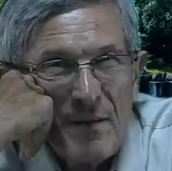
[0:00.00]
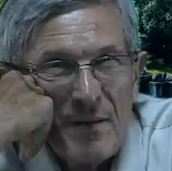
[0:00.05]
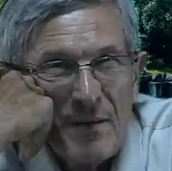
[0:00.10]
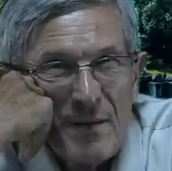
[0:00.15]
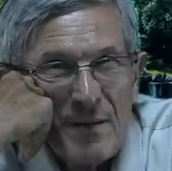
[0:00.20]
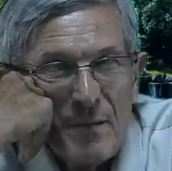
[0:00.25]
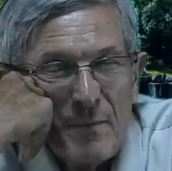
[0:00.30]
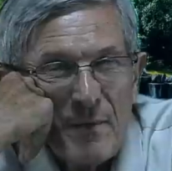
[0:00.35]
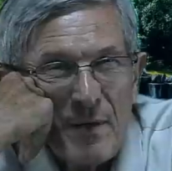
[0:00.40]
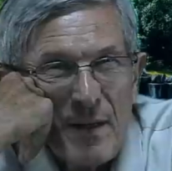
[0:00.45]

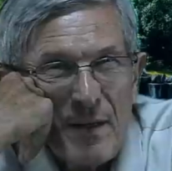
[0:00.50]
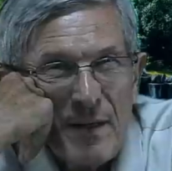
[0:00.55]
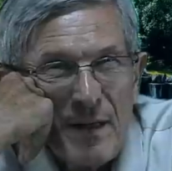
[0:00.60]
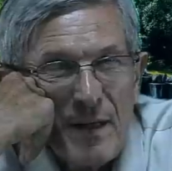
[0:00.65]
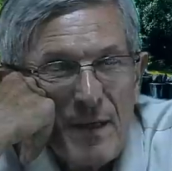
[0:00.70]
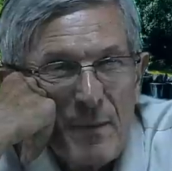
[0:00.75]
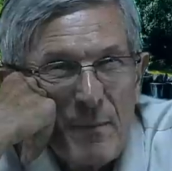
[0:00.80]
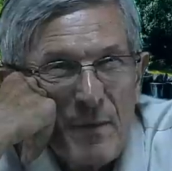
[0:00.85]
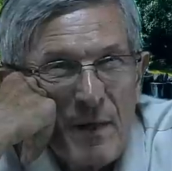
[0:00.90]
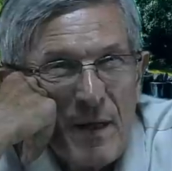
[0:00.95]
something to
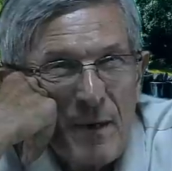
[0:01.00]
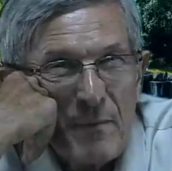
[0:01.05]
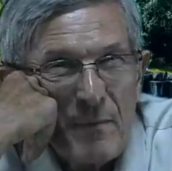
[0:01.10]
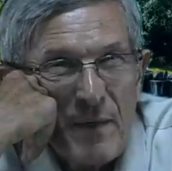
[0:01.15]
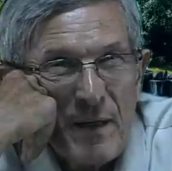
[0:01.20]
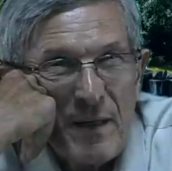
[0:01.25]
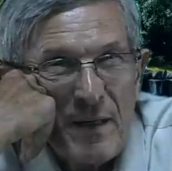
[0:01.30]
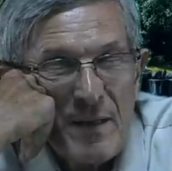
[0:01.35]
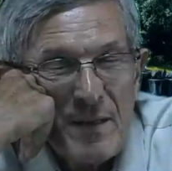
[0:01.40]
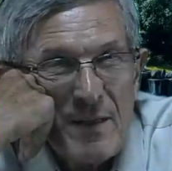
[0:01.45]
think about
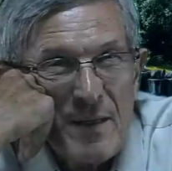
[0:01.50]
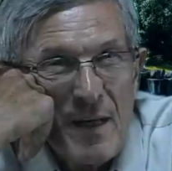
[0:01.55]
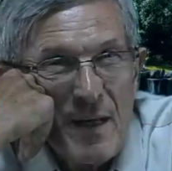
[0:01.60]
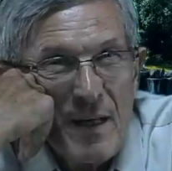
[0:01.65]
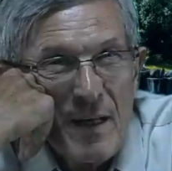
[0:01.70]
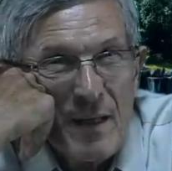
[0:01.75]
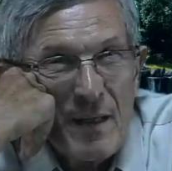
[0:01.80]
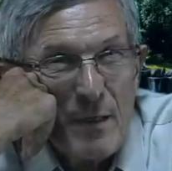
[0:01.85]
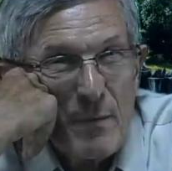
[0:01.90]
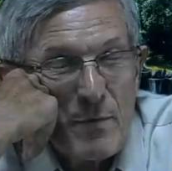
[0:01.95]
because
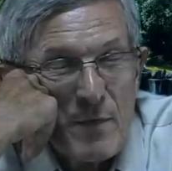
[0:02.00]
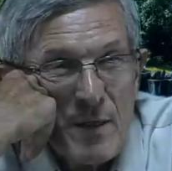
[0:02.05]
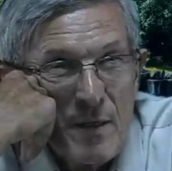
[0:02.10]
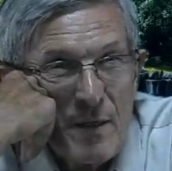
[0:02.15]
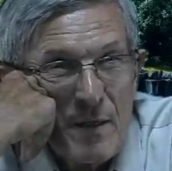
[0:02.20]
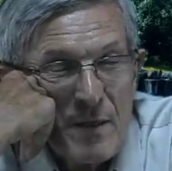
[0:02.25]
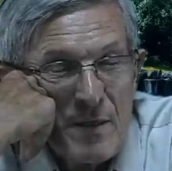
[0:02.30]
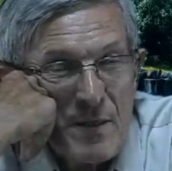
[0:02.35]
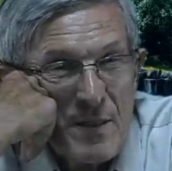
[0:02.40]
there was uh,